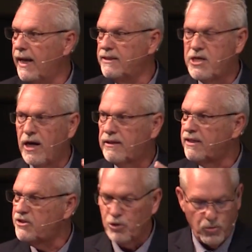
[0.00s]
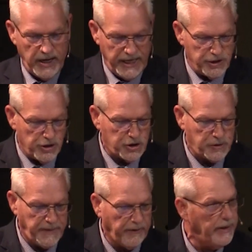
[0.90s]
and tuck this away in your
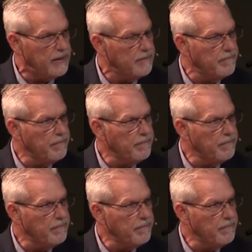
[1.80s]
spirit.